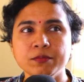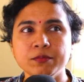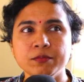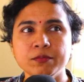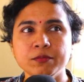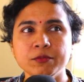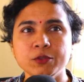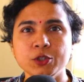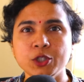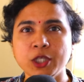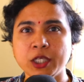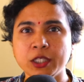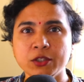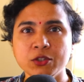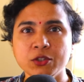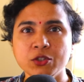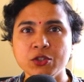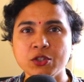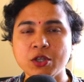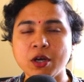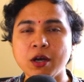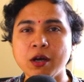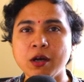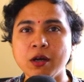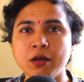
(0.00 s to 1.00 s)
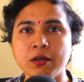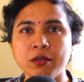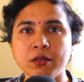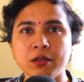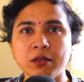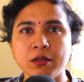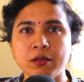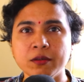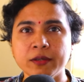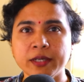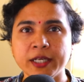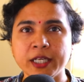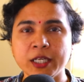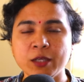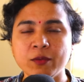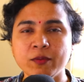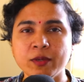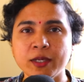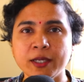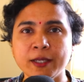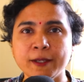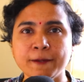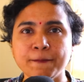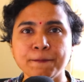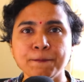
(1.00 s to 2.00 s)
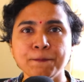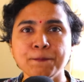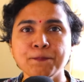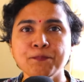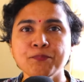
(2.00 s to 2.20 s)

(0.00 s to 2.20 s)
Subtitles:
Shutterstock or anywhere,